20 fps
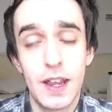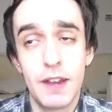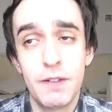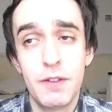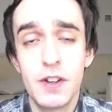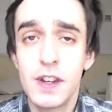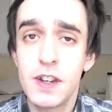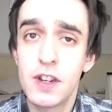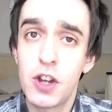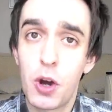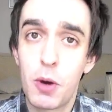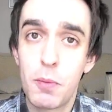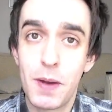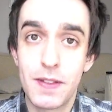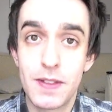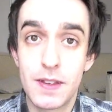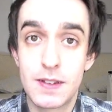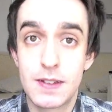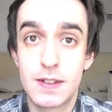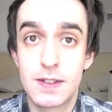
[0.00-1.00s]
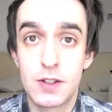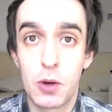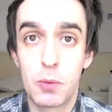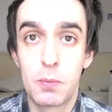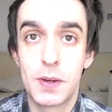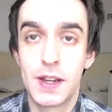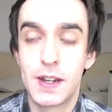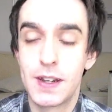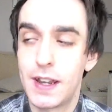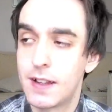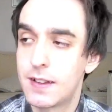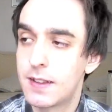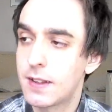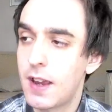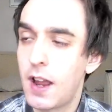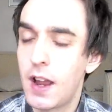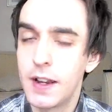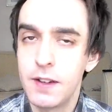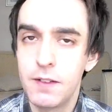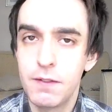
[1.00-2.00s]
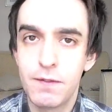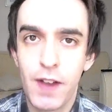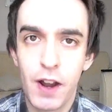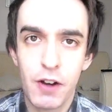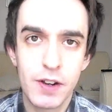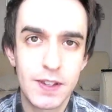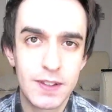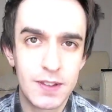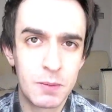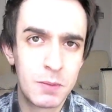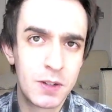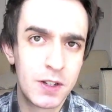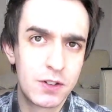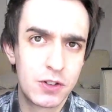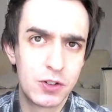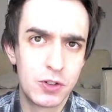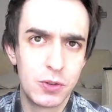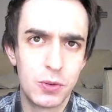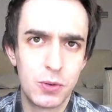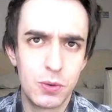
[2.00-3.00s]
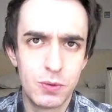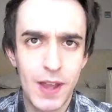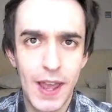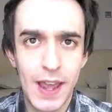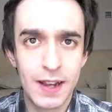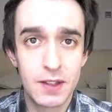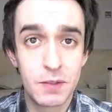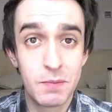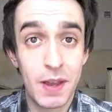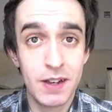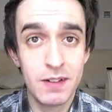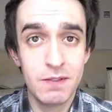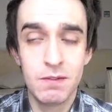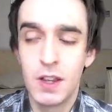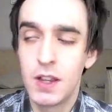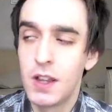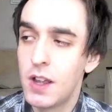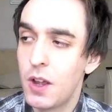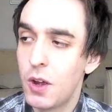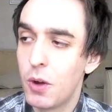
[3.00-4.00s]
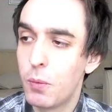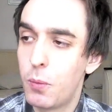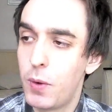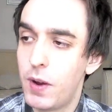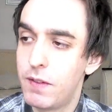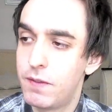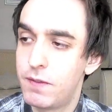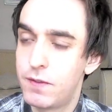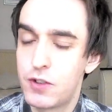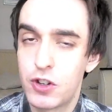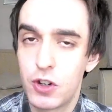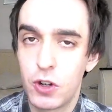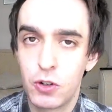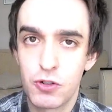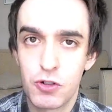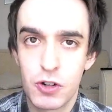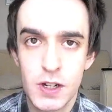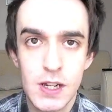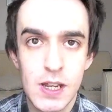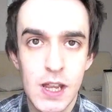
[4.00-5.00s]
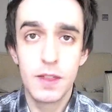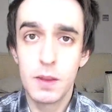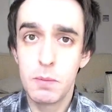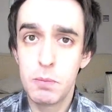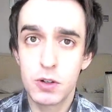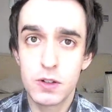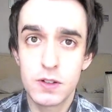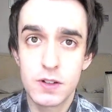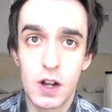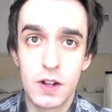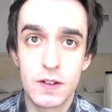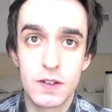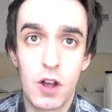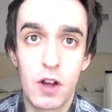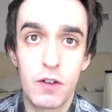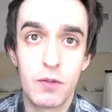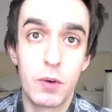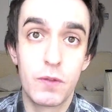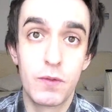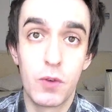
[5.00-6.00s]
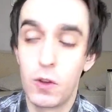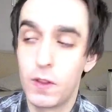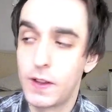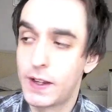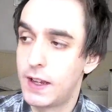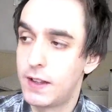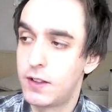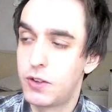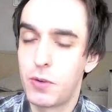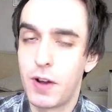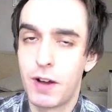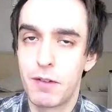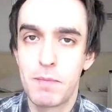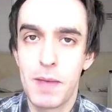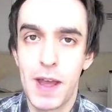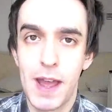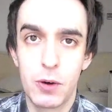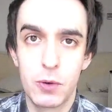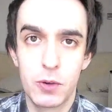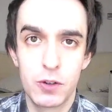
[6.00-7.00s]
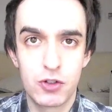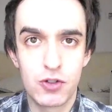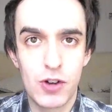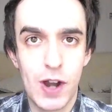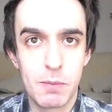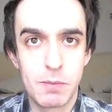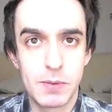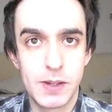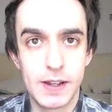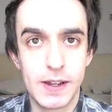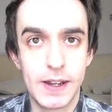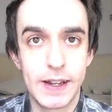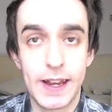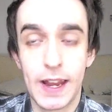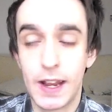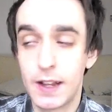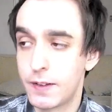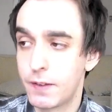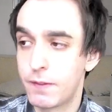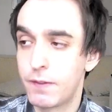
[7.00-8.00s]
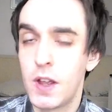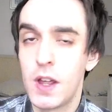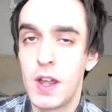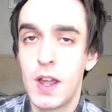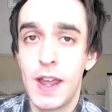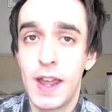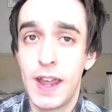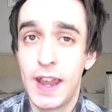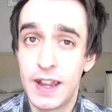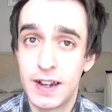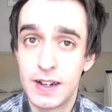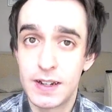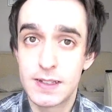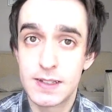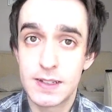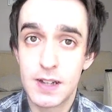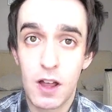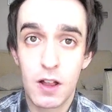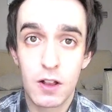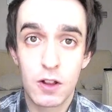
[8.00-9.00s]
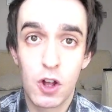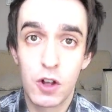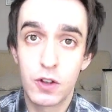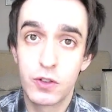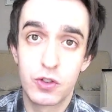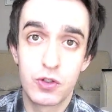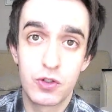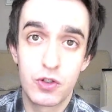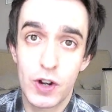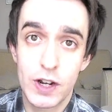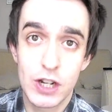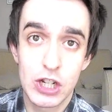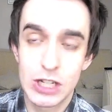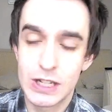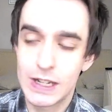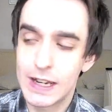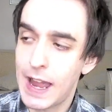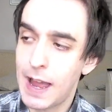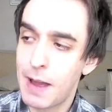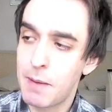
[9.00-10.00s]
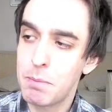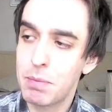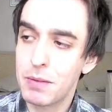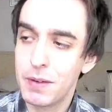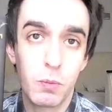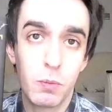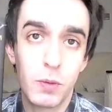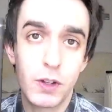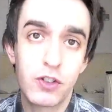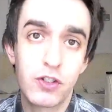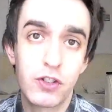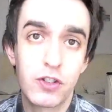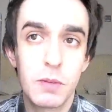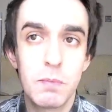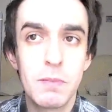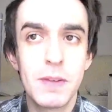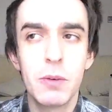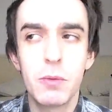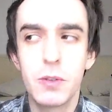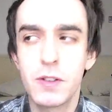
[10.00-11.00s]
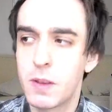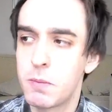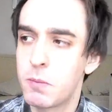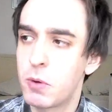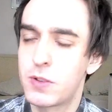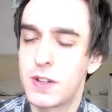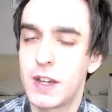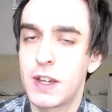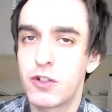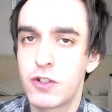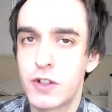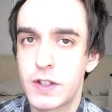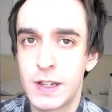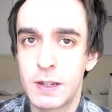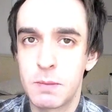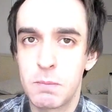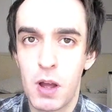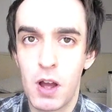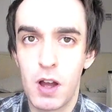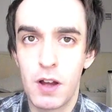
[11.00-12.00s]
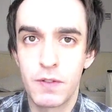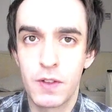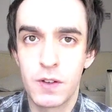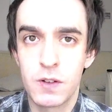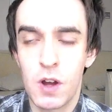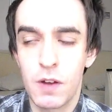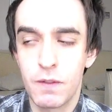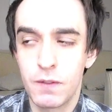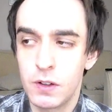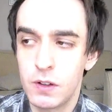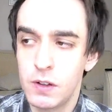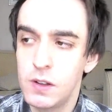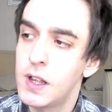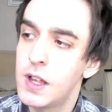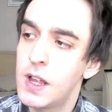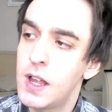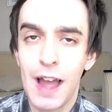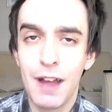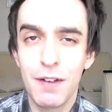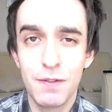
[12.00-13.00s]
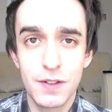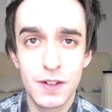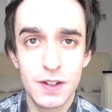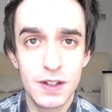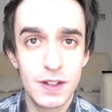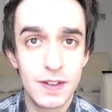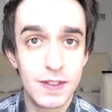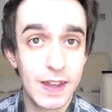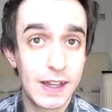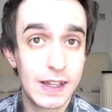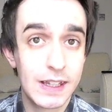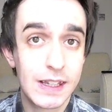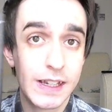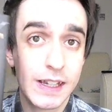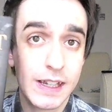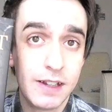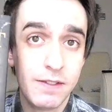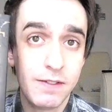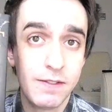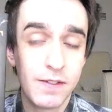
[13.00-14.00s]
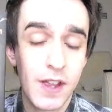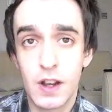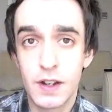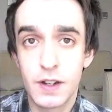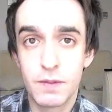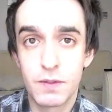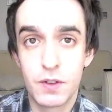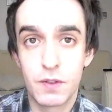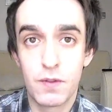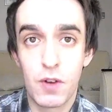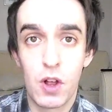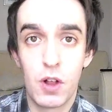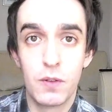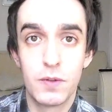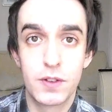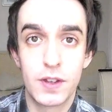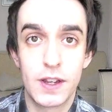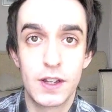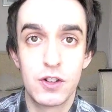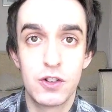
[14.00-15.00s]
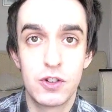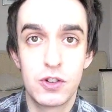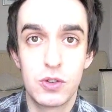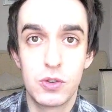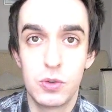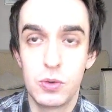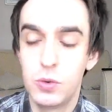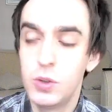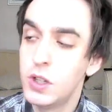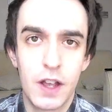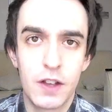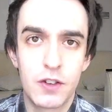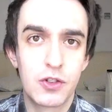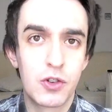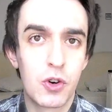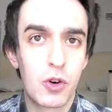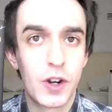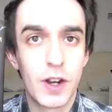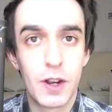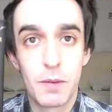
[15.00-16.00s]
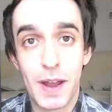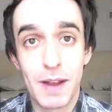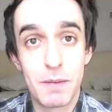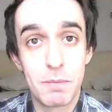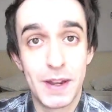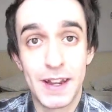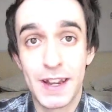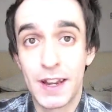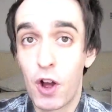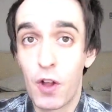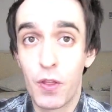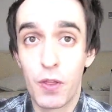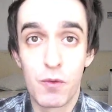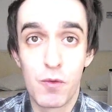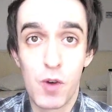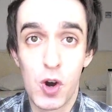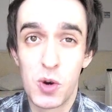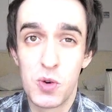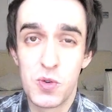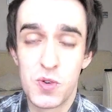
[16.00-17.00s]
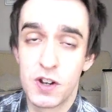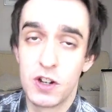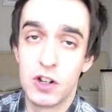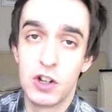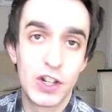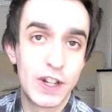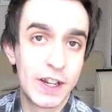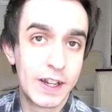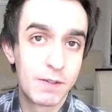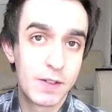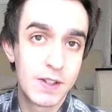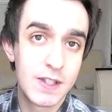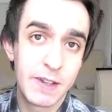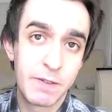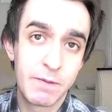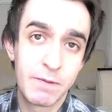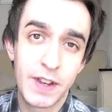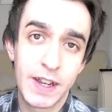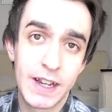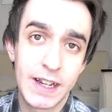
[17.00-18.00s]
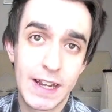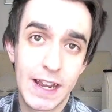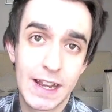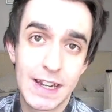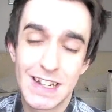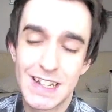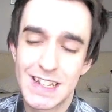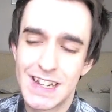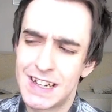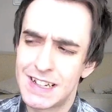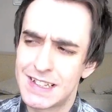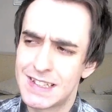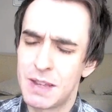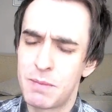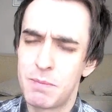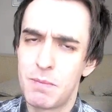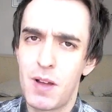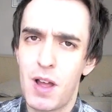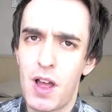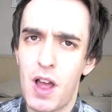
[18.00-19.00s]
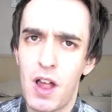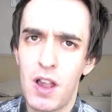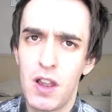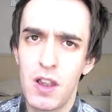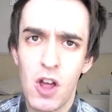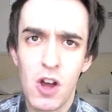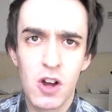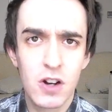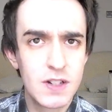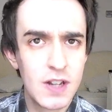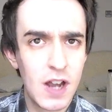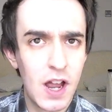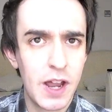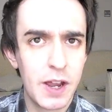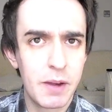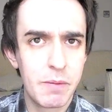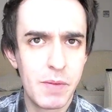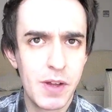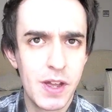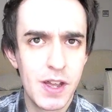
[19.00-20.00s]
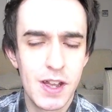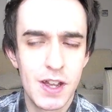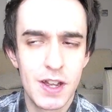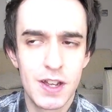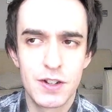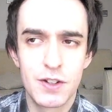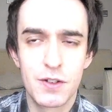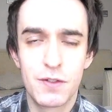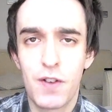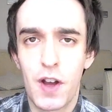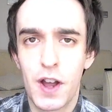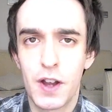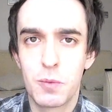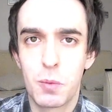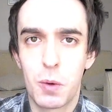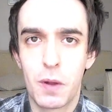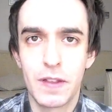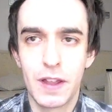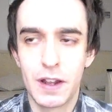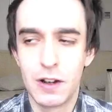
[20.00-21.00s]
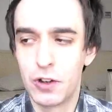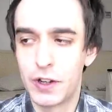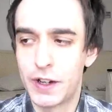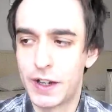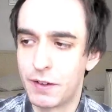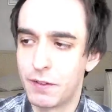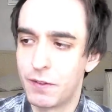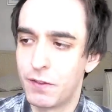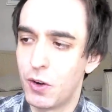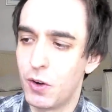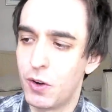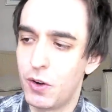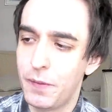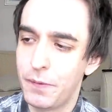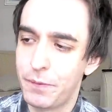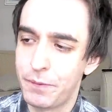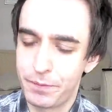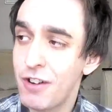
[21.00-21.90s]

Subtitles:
If you didn't know about this dystopian, it's kind of very similar to X-Men with children. The book starts off with all the kids who have powers trapped in a kind of Hitler-style concentration camp, which to me was the most interesting part of the novel. After they leave, kind of devolves into a story about being on the road and looking for something, and it takes them a long time to find what they're looking for.